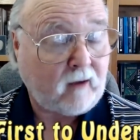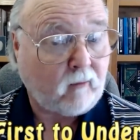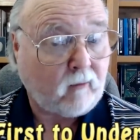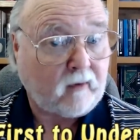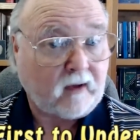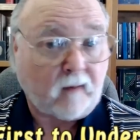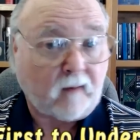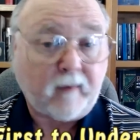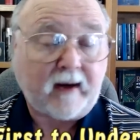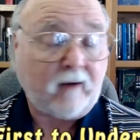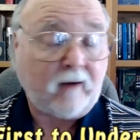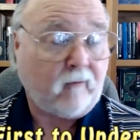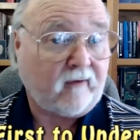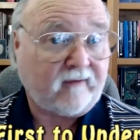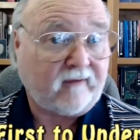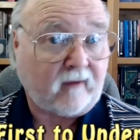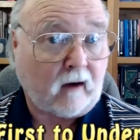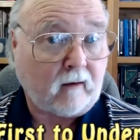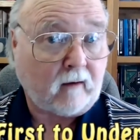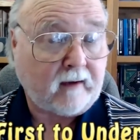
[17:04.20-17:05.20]
when nobody was
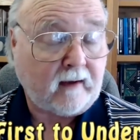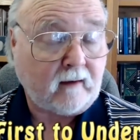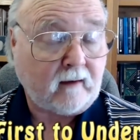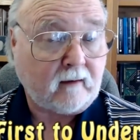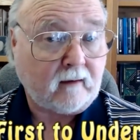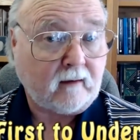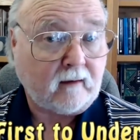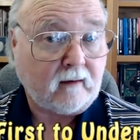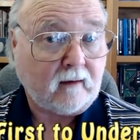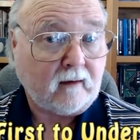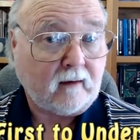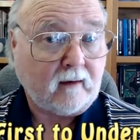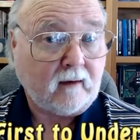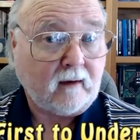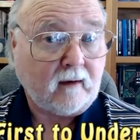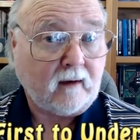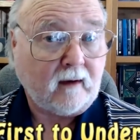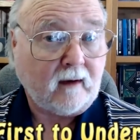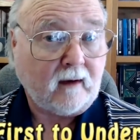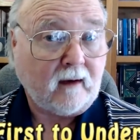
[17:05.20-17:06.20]
talking?
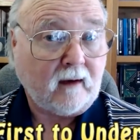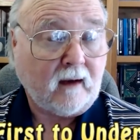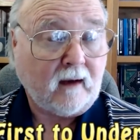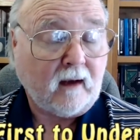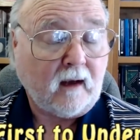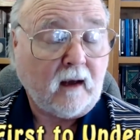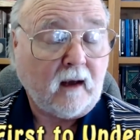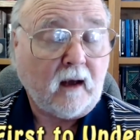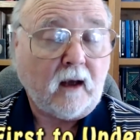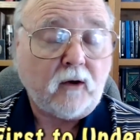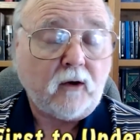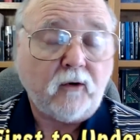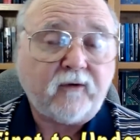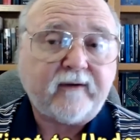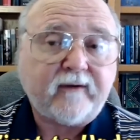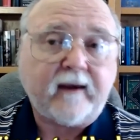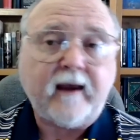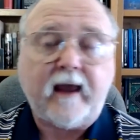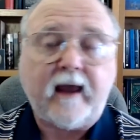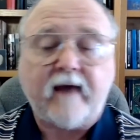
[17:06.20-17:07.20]
You
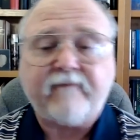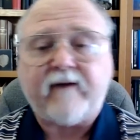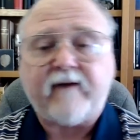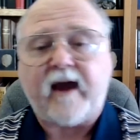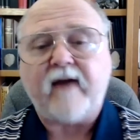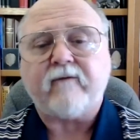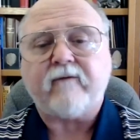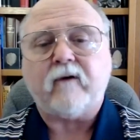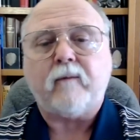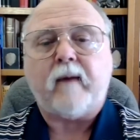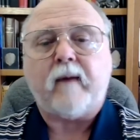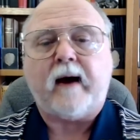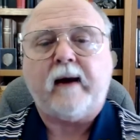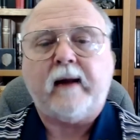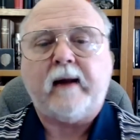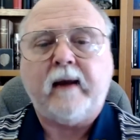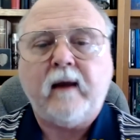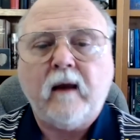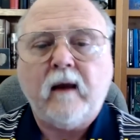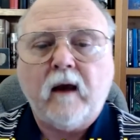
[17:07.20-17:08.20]
see, if
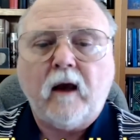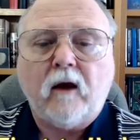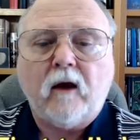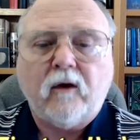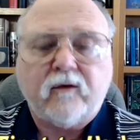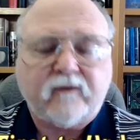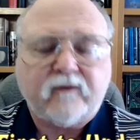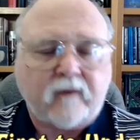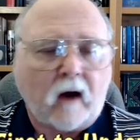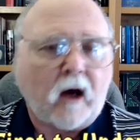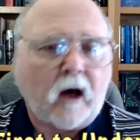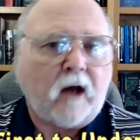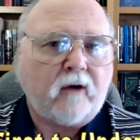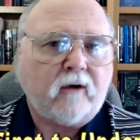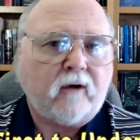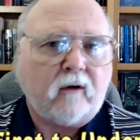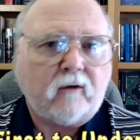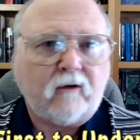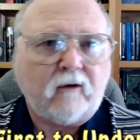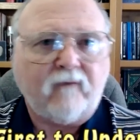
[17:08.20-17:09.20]
everybody sought
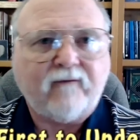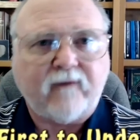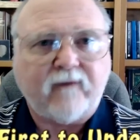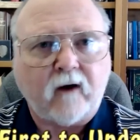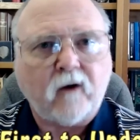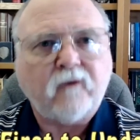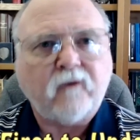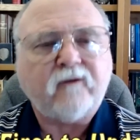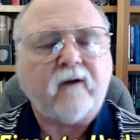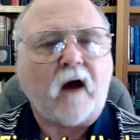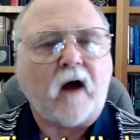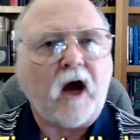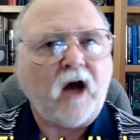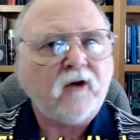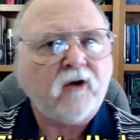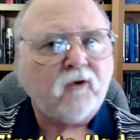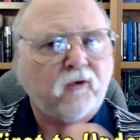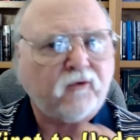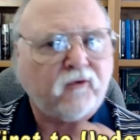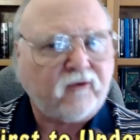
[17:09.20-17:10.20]
to first
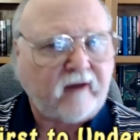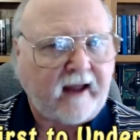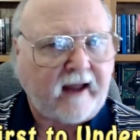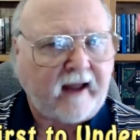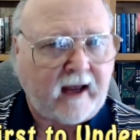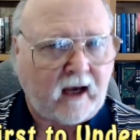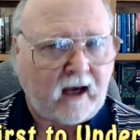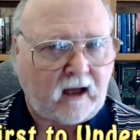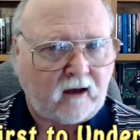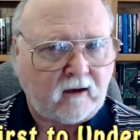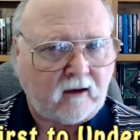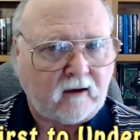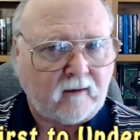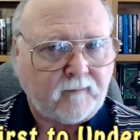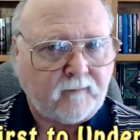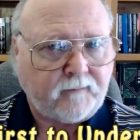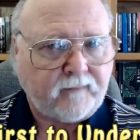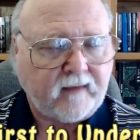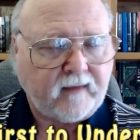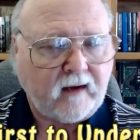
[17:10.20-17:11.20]
understand,
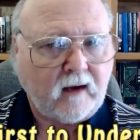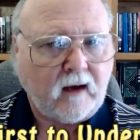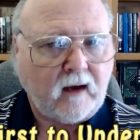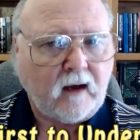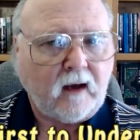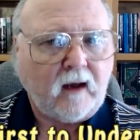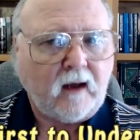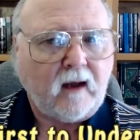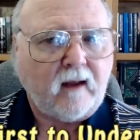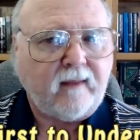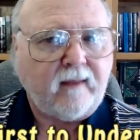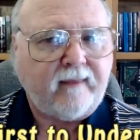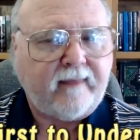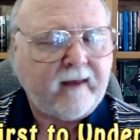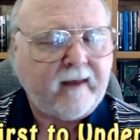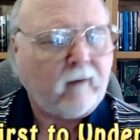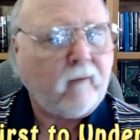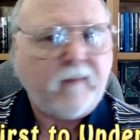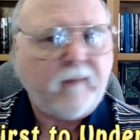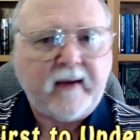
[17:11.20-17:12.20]

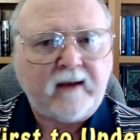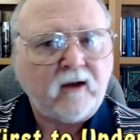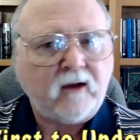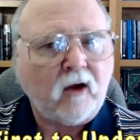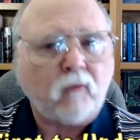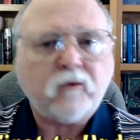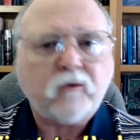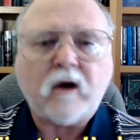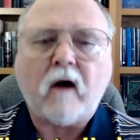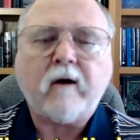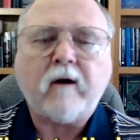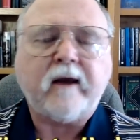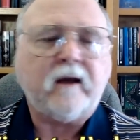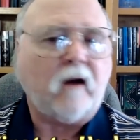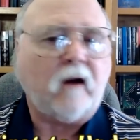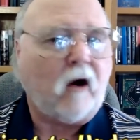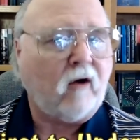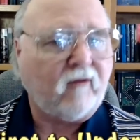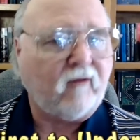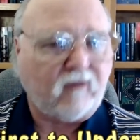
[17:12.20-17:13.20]
there would be no talking
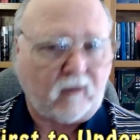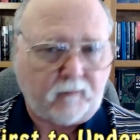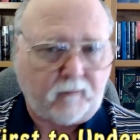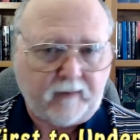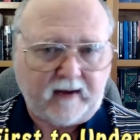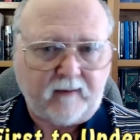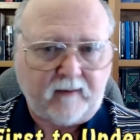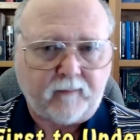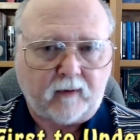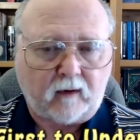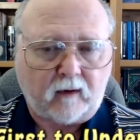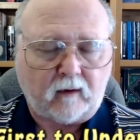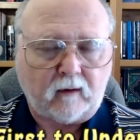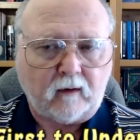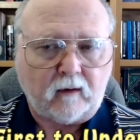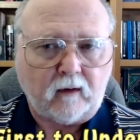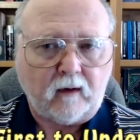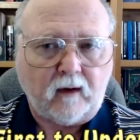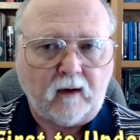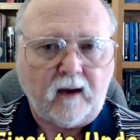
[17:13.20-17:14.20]
over people.
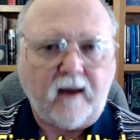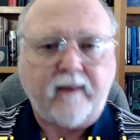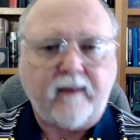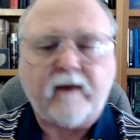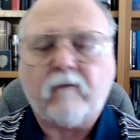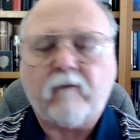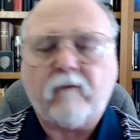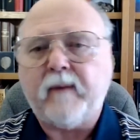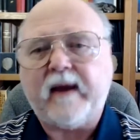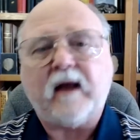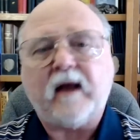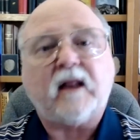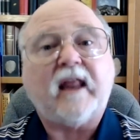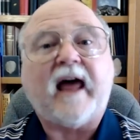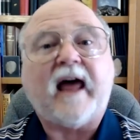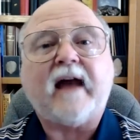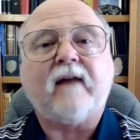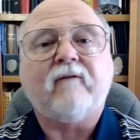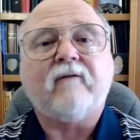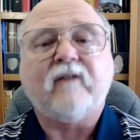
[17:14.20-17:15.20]
There would be a
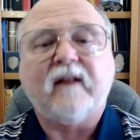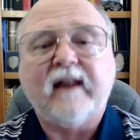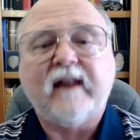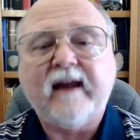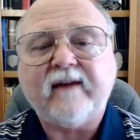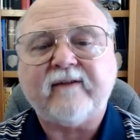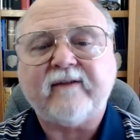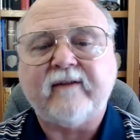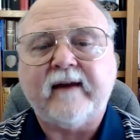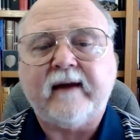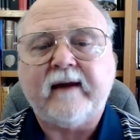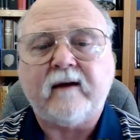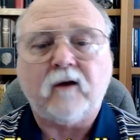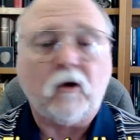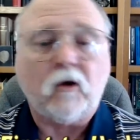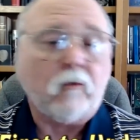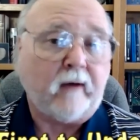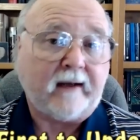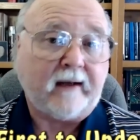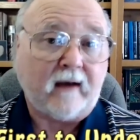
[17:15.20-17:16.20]
lot of listening
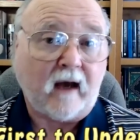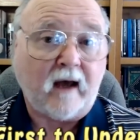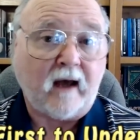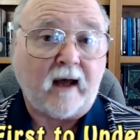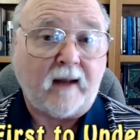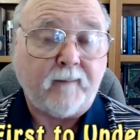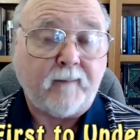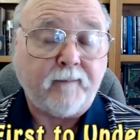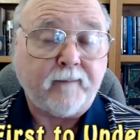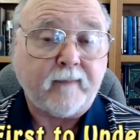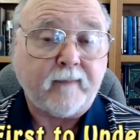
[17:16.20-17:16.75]
going on.